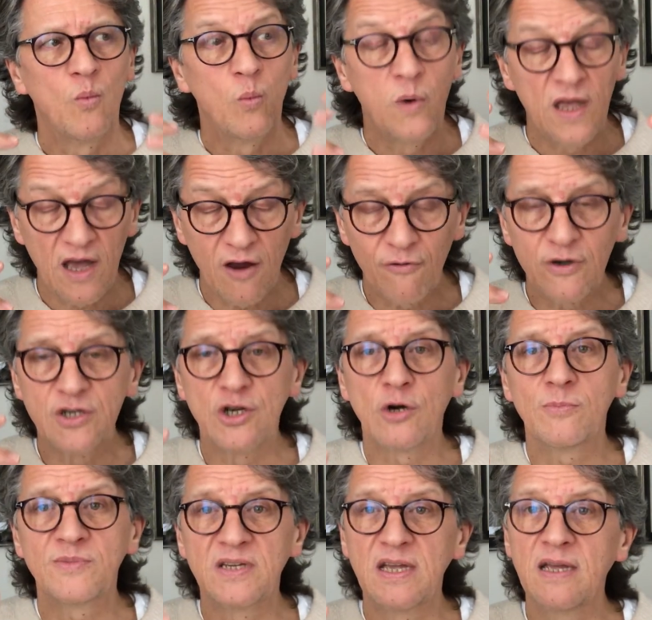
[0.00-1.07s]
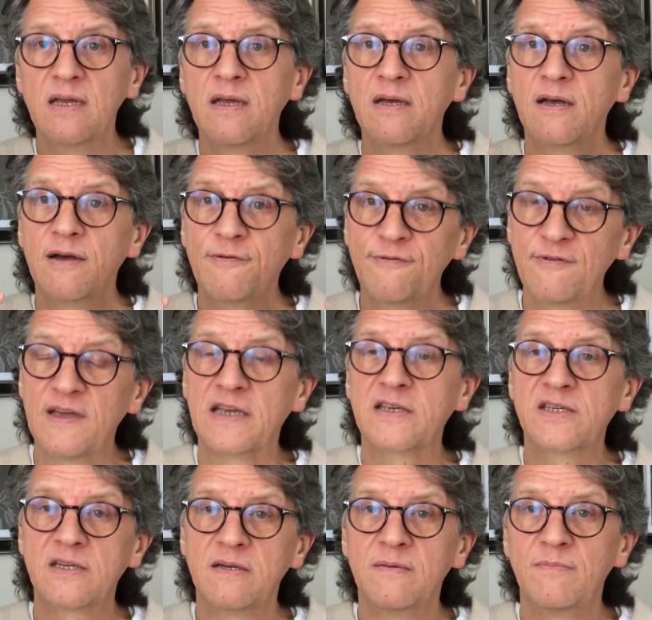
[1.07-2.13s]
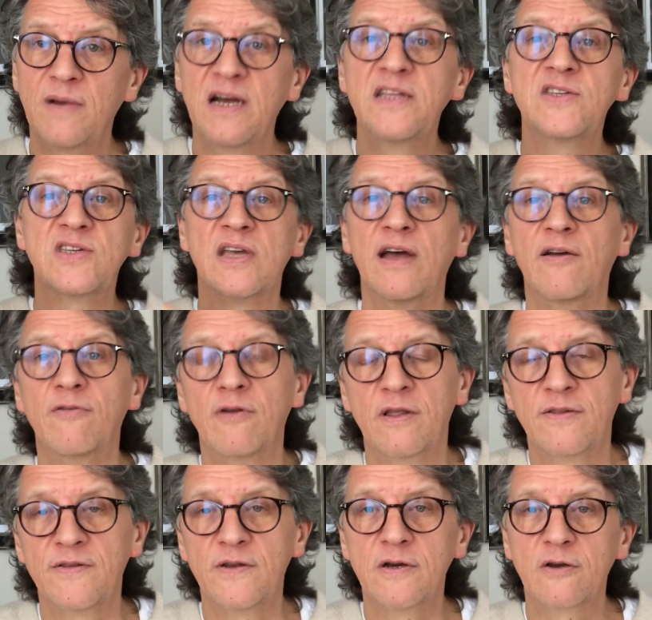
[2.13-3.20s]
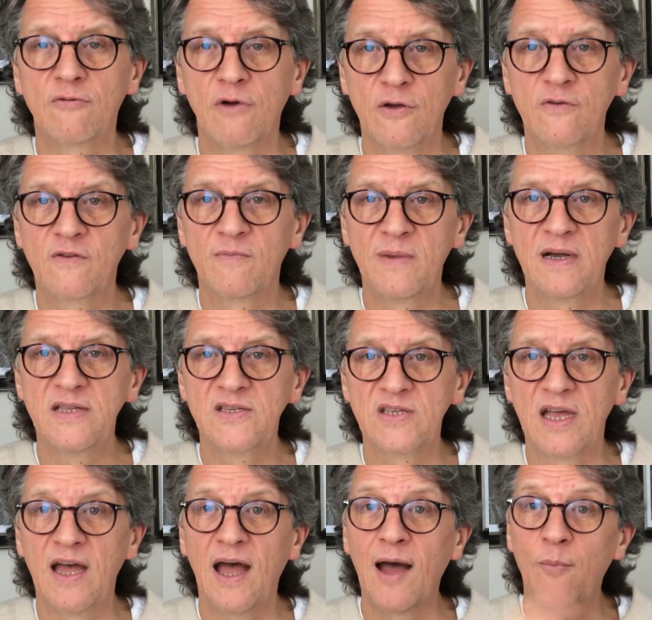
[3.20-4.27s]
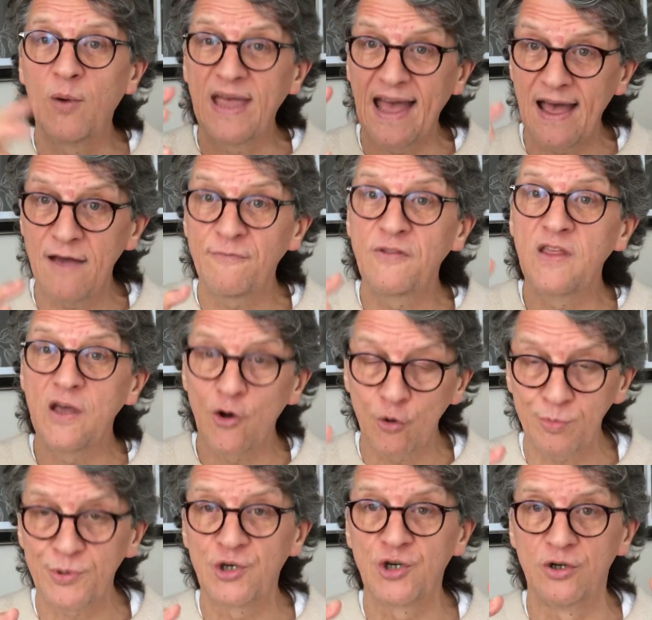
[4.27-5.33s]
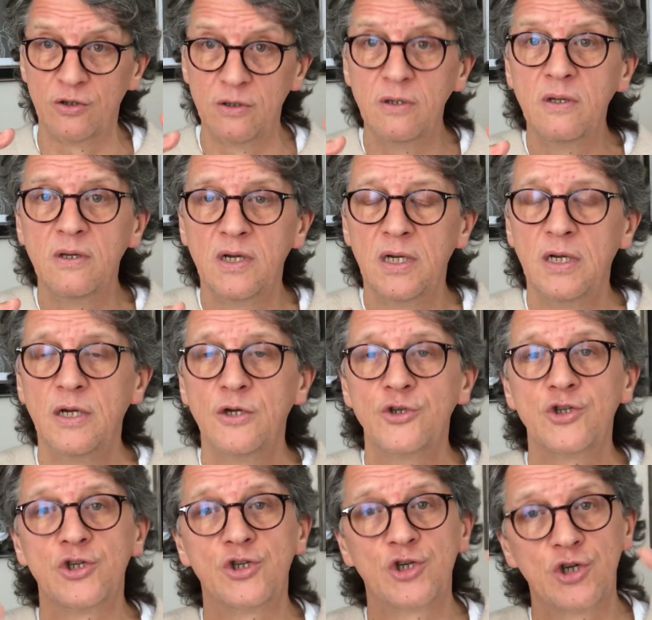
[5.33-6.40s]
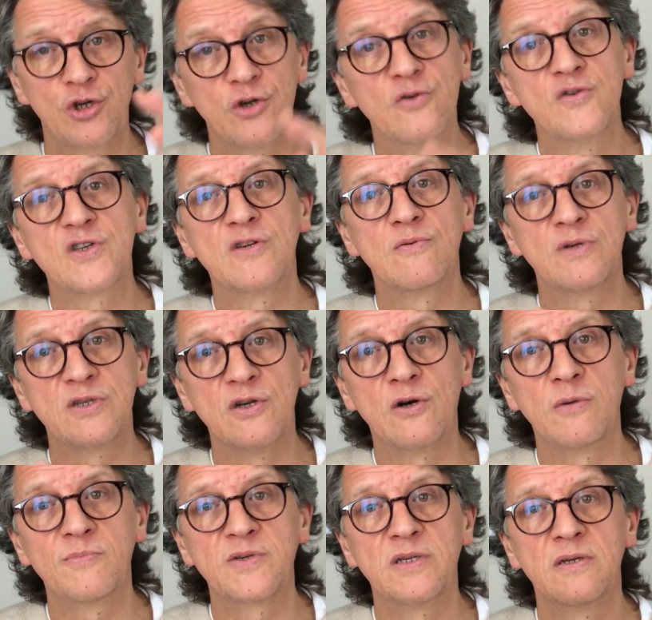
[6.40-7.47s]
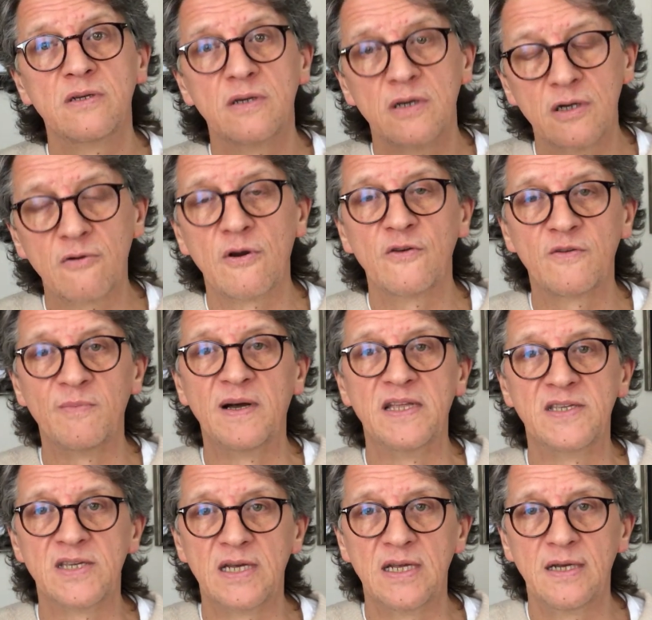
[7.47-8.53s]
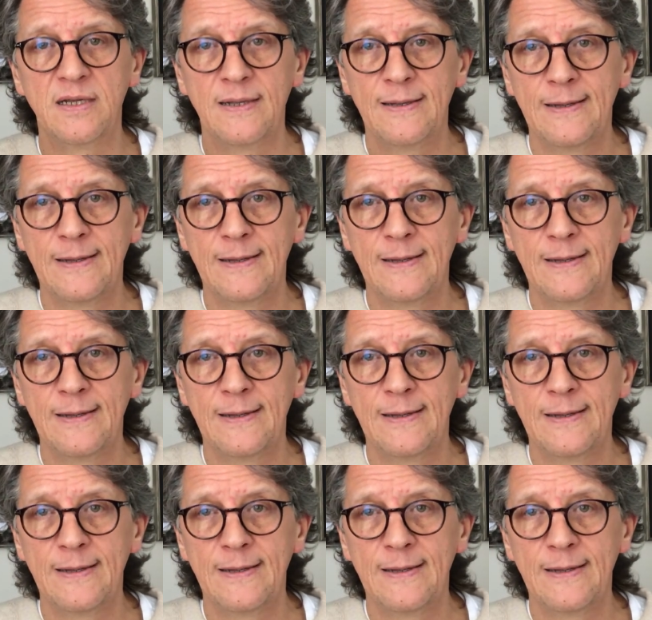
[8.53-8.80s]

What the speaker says: we are adopting a fixed mindset rather than a growth mindset. And we have the option to choose to adopt a growth mindset.